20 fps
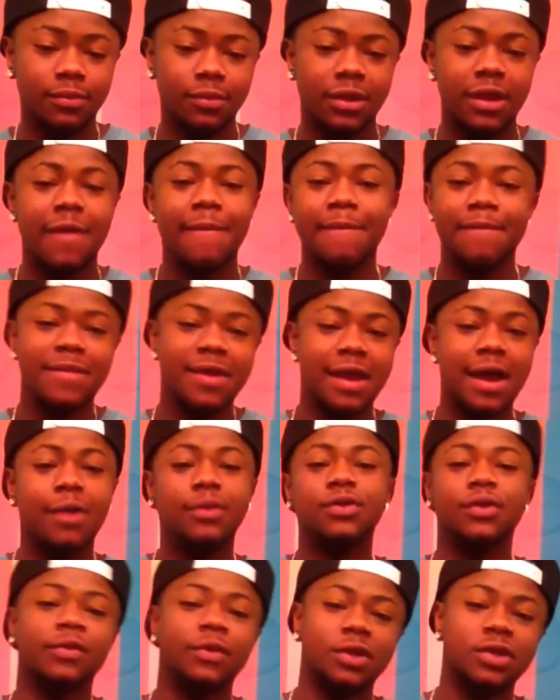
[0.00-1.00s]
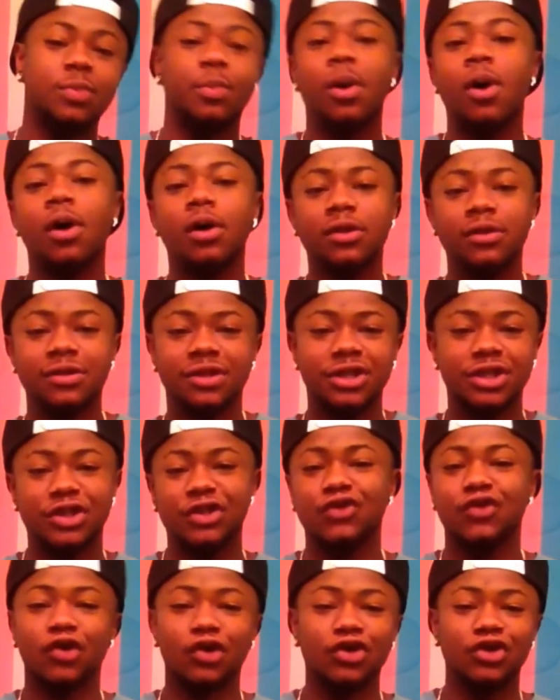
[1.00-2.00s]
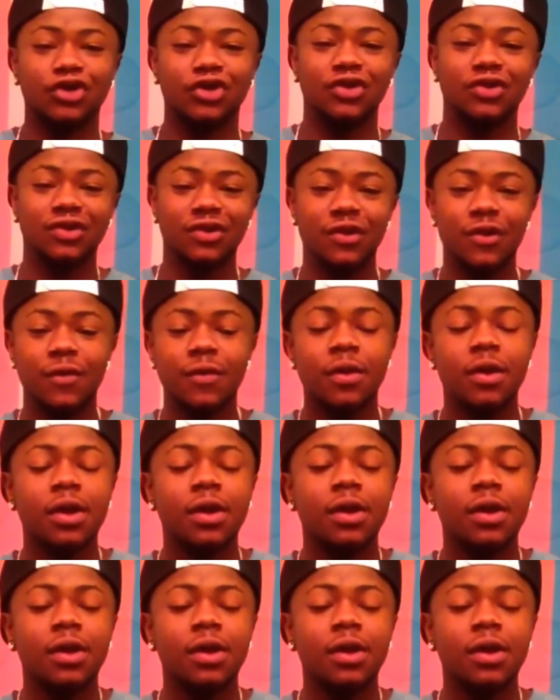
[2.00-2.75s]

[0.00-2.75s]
Get me out of this path of destruction, you know?